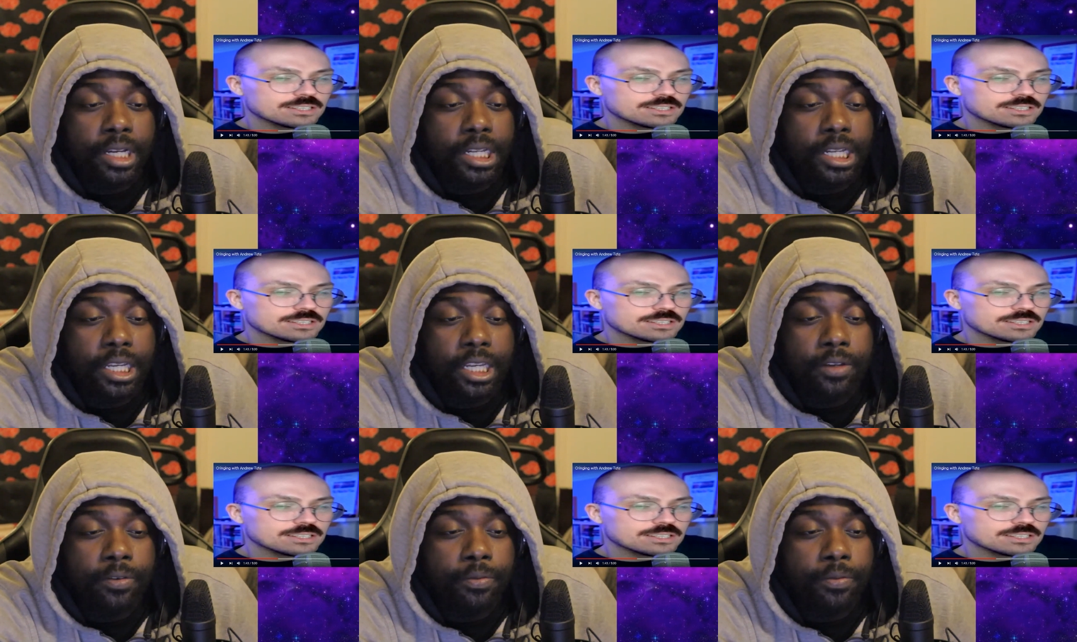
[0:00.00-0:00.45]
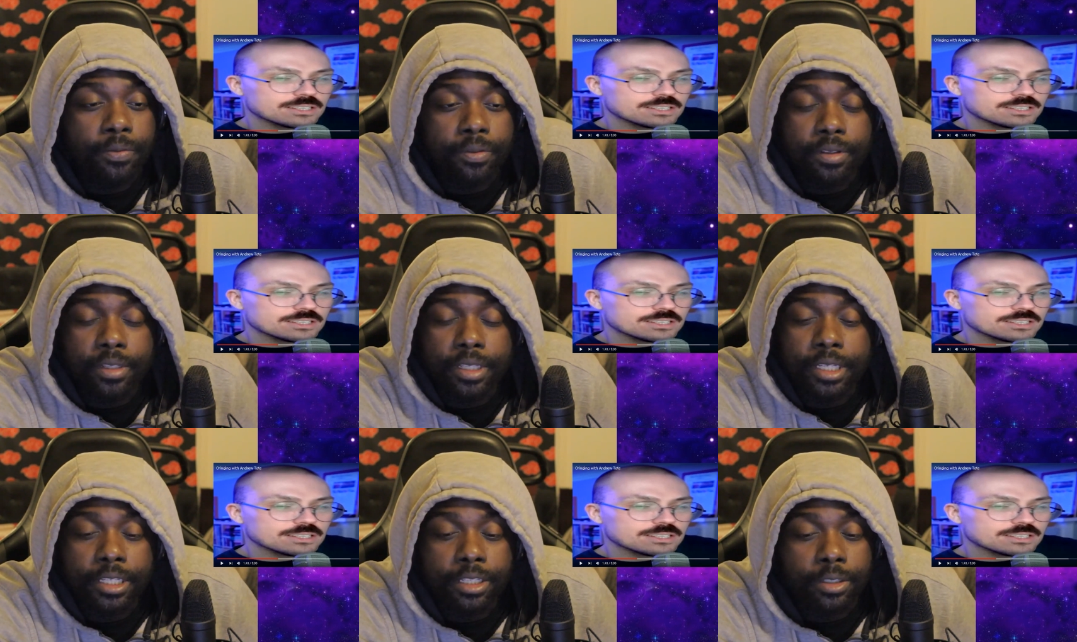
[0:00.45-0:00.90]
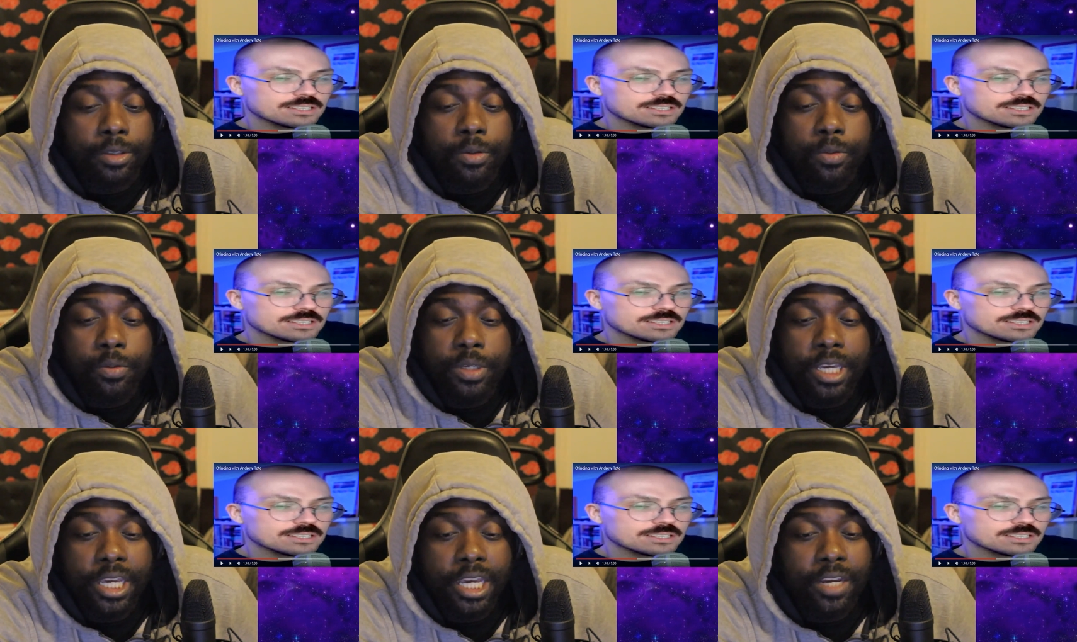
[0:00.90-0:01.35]
Speaker 1: if like
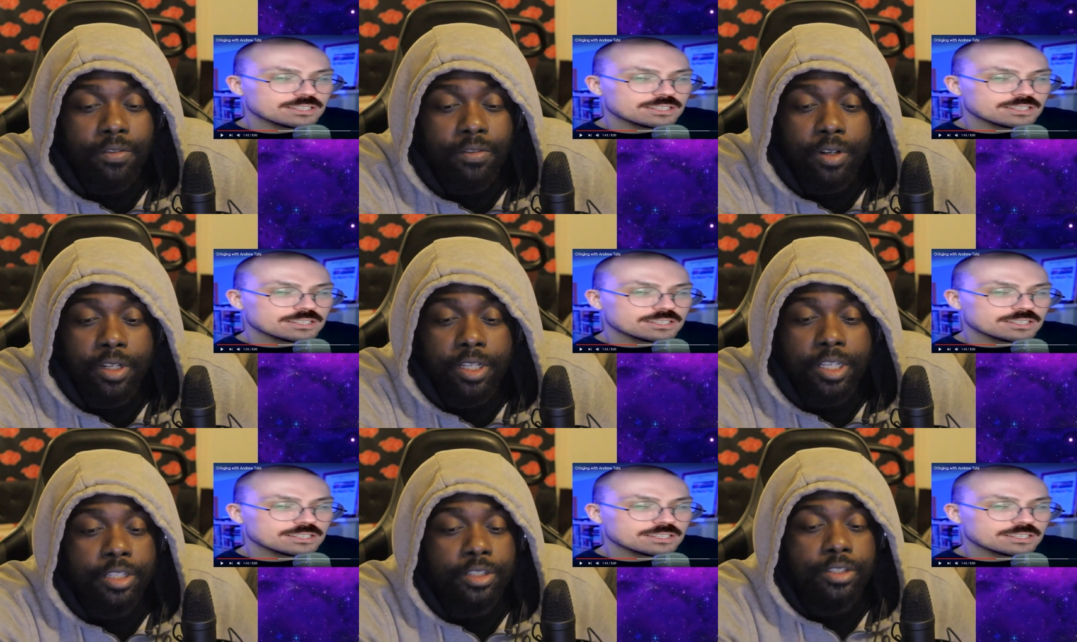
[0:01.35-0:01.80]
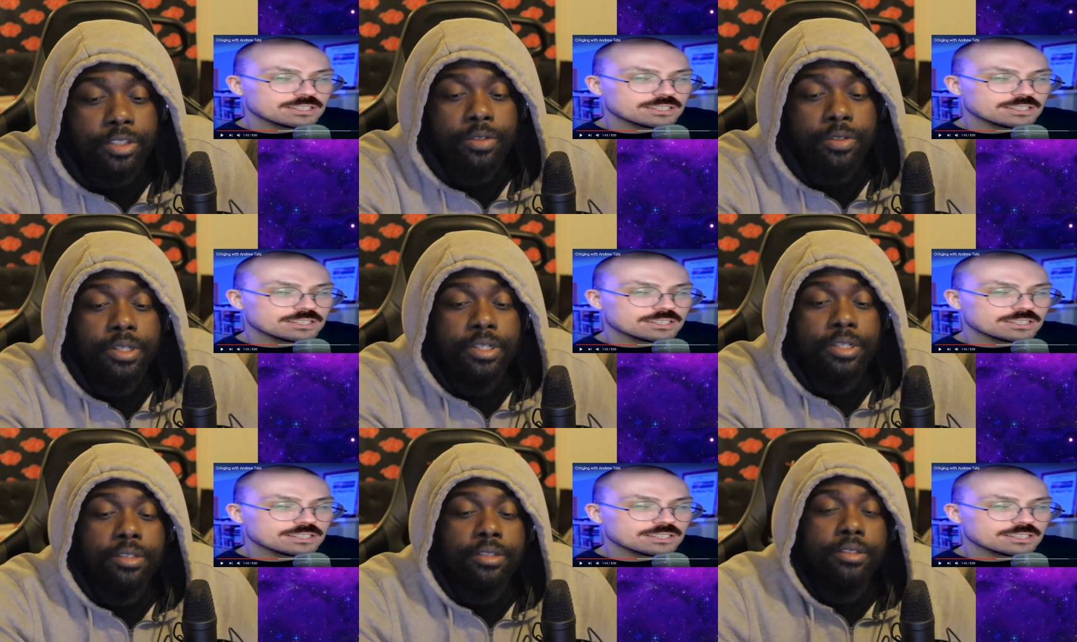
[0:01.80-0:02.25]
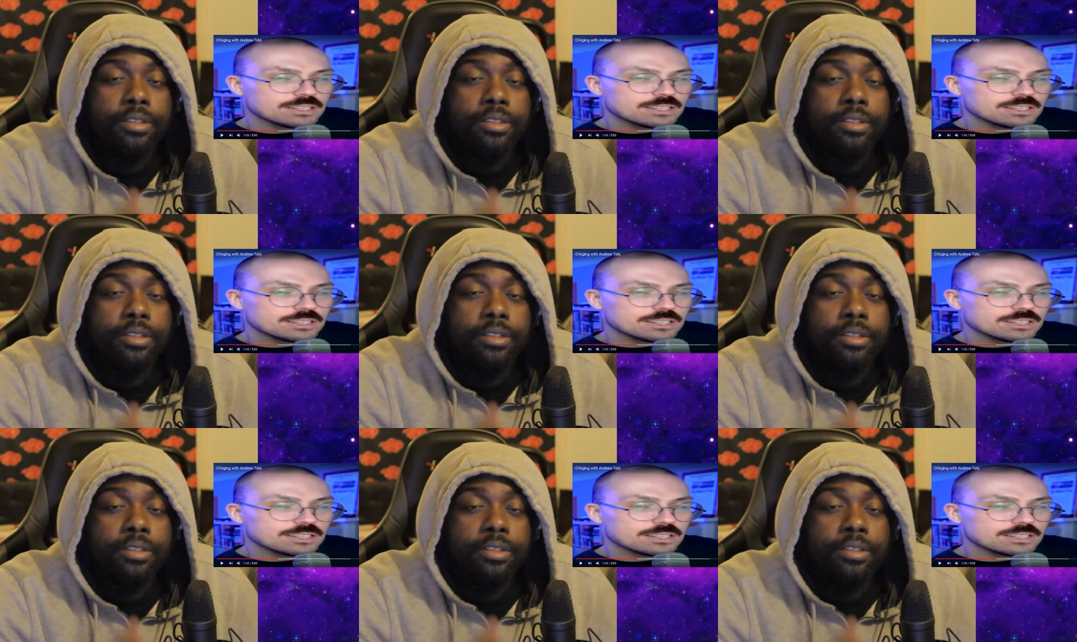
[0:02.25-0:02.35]
you can't really do it,